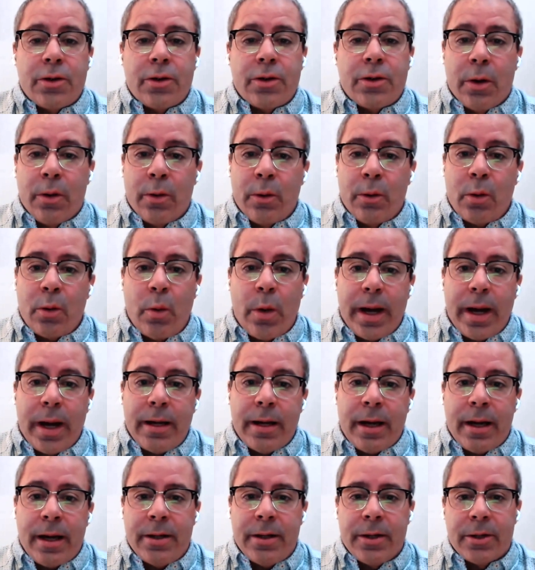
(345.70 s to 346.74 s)
don't
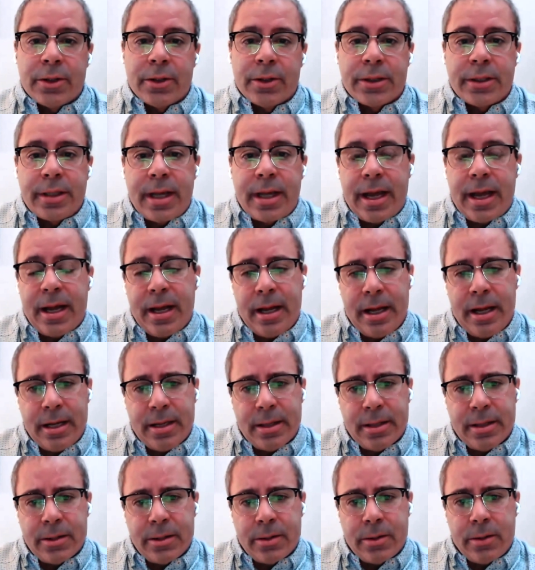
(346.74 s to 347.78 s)
quite
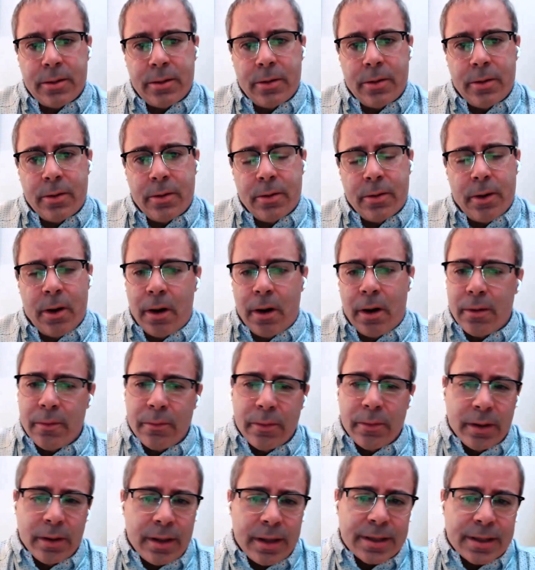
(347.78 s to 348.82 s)
understand or aren't
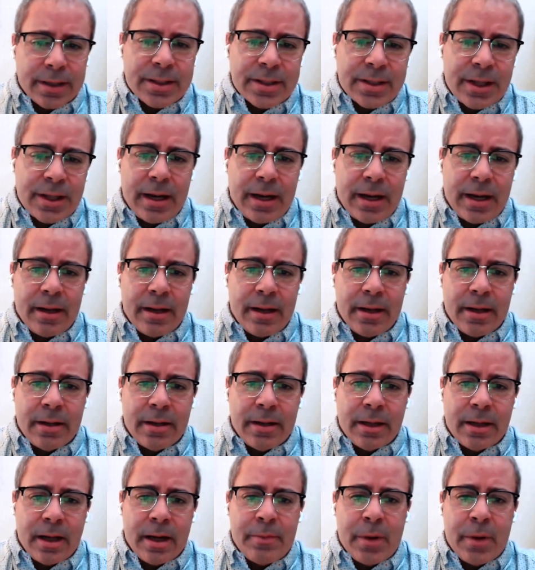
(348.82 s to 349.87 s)
really
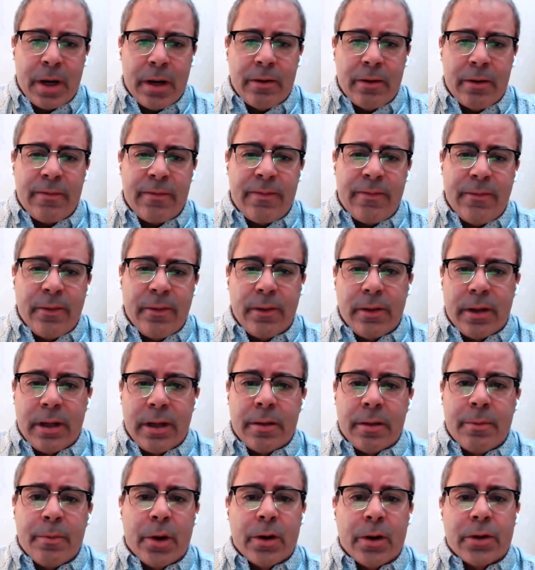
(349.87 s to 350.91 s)
excited about fully
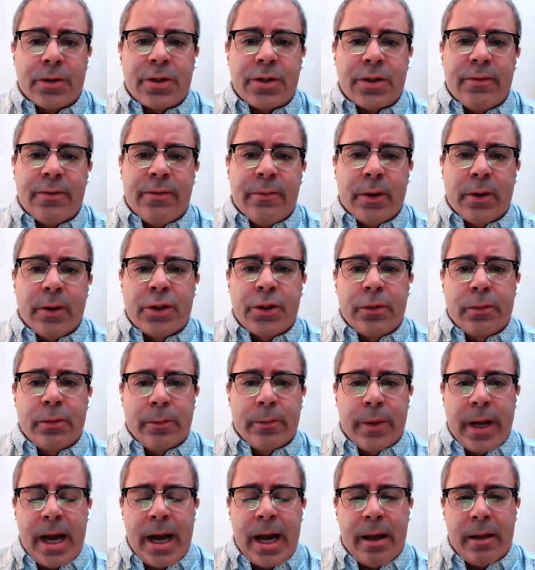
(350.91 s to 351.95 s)
immersive virtual
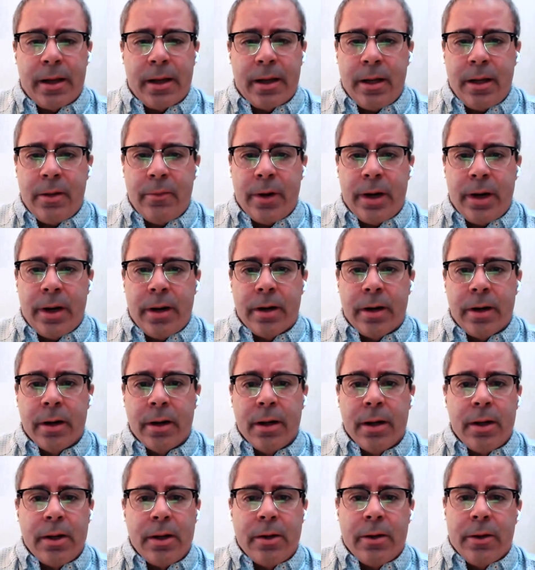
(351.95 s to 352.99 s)
reality where
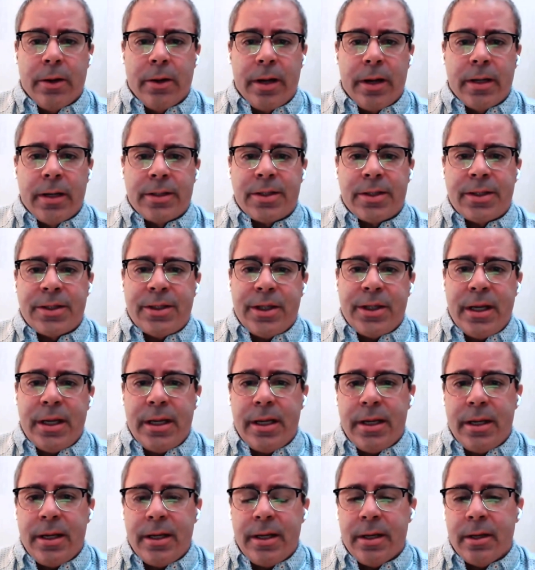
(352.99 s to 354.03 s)
you're in a
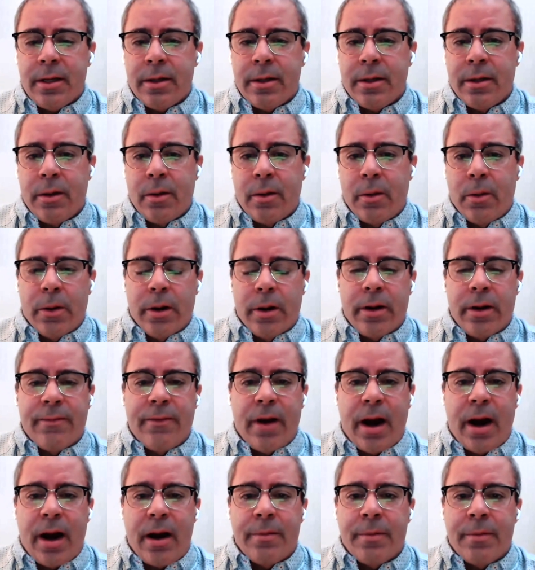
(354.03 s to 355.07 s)
scene or an
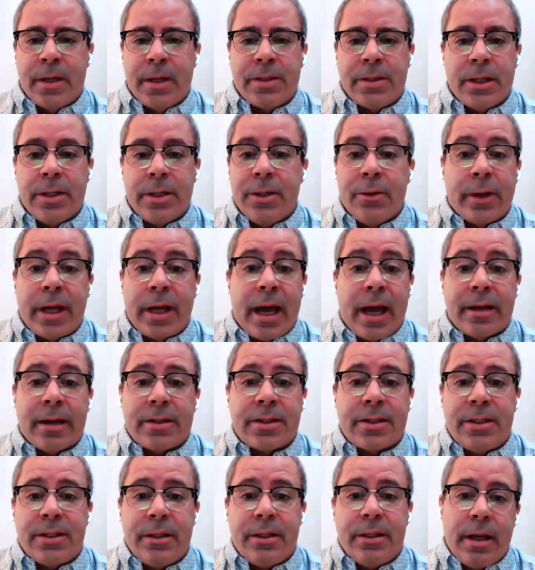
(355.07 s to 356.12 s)
environment and you
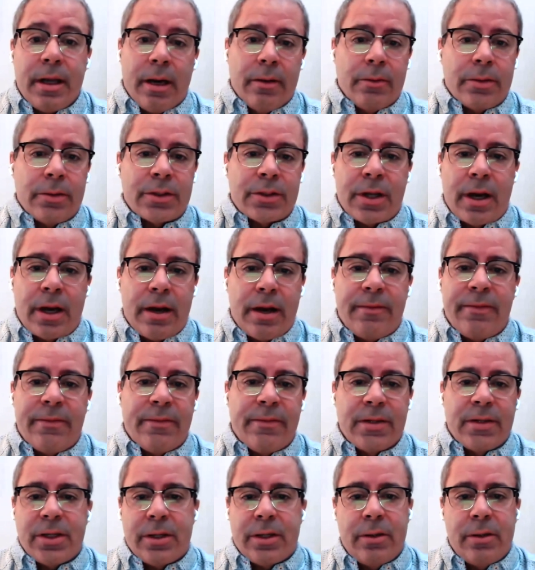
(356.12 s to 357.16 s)
can't see the outside
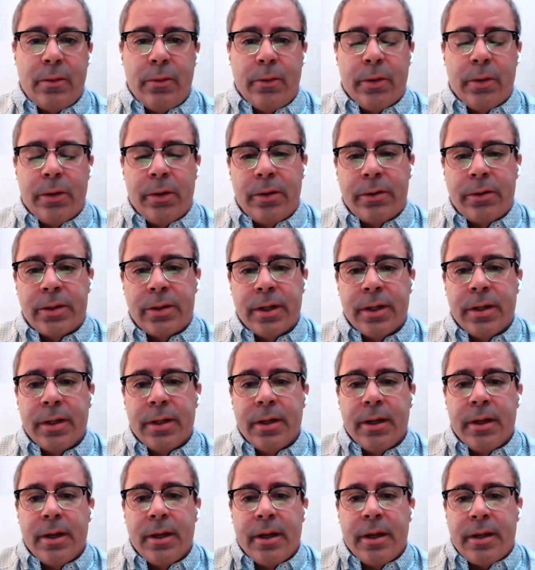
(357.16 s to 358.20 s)
physical world.
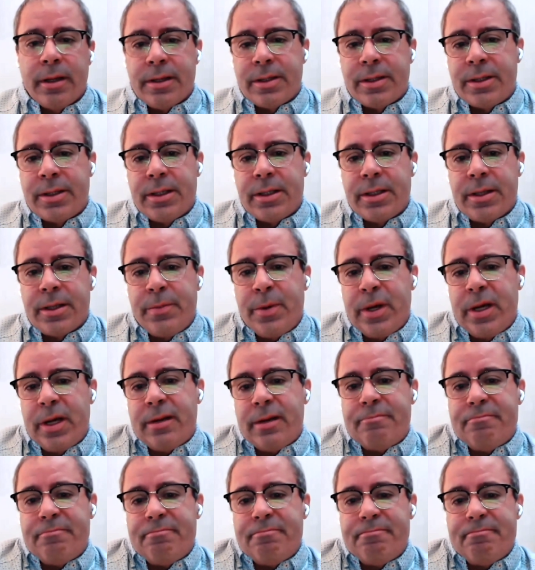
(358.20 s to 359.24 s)
This is a bit